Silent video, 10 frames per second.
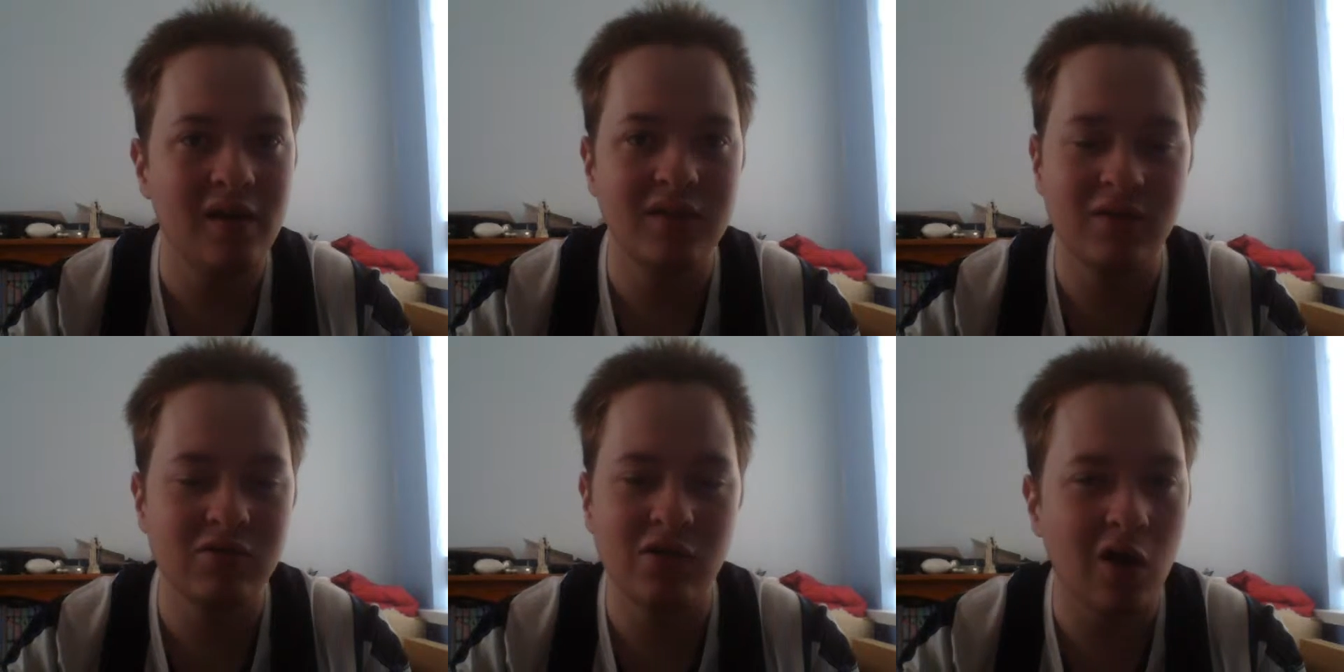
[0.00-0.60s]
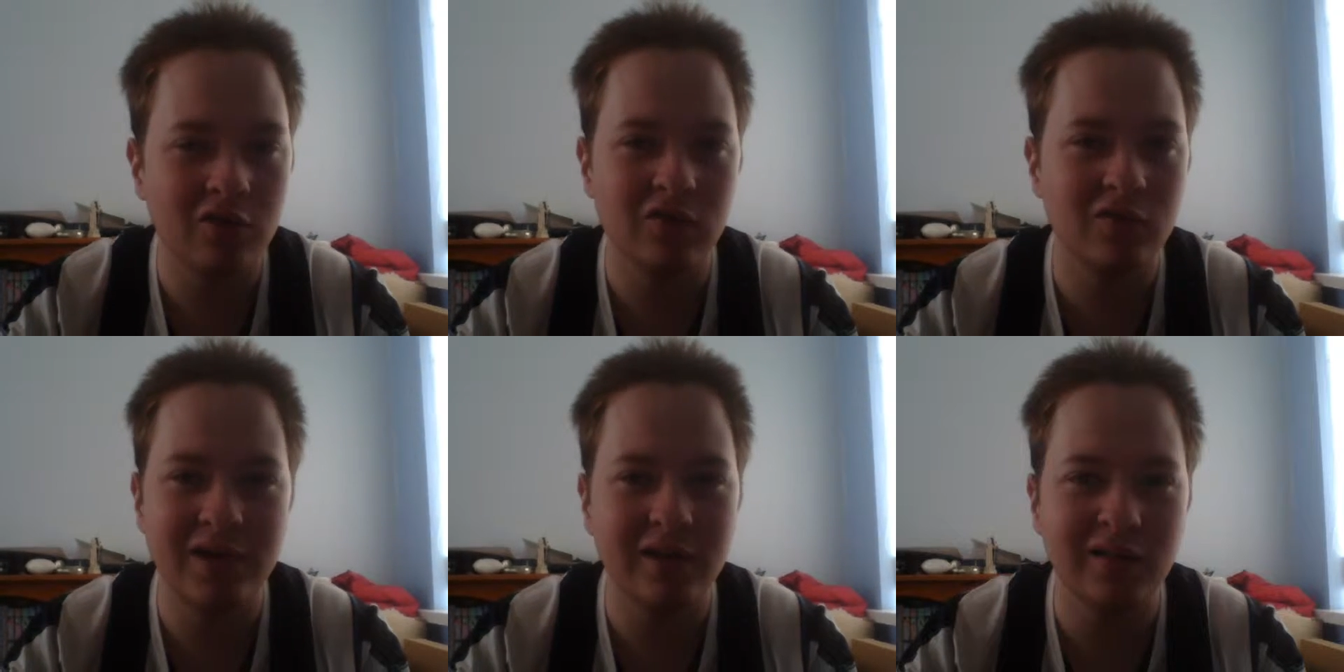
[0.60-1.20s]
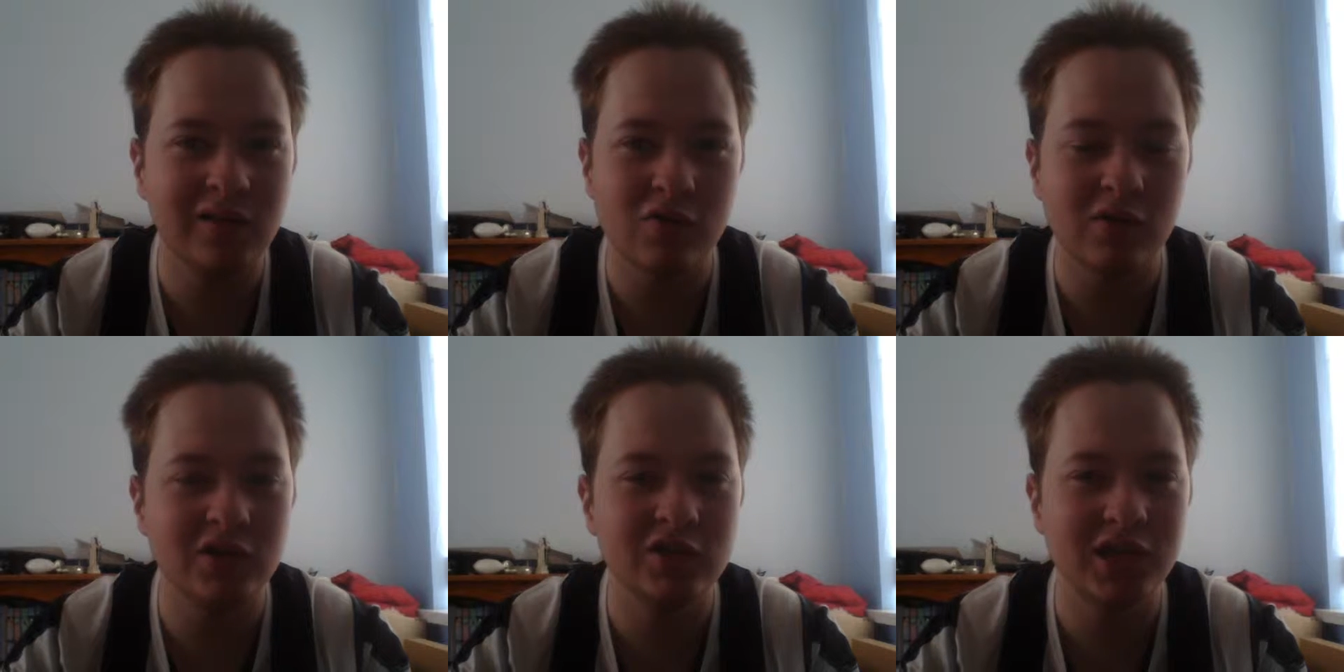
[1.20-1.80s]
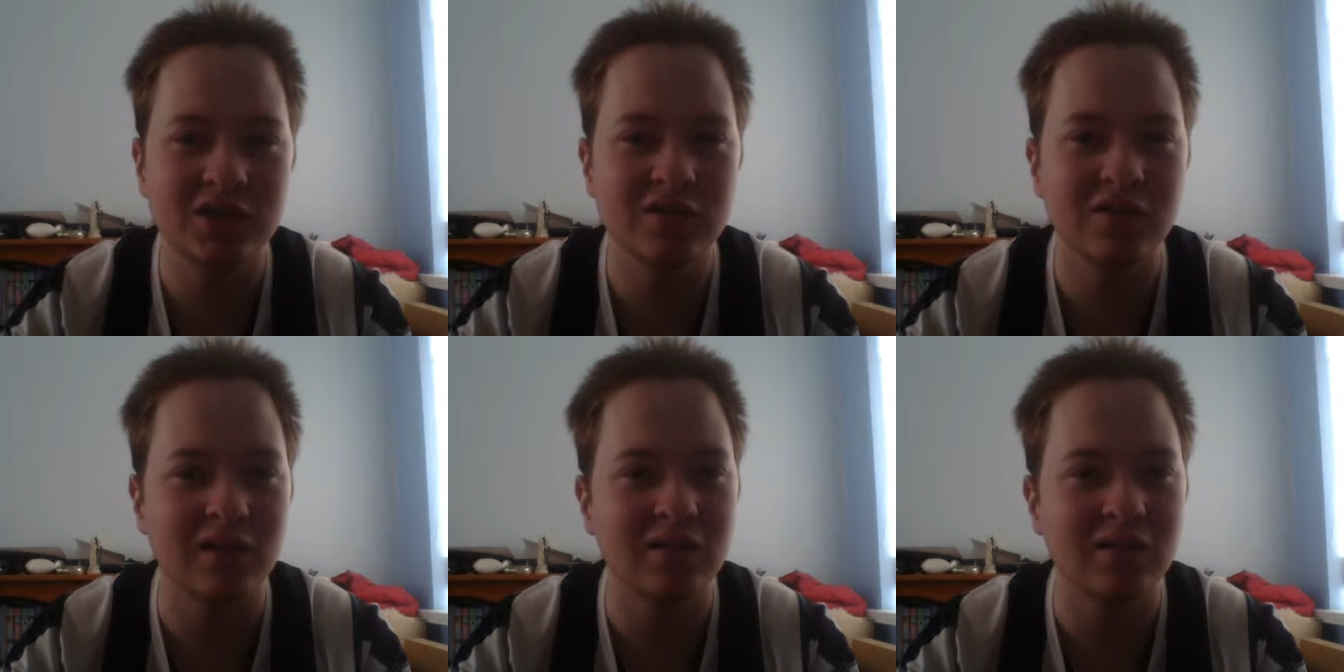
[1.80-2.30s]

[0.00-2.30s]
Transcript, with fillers: Now, lots of little different changes.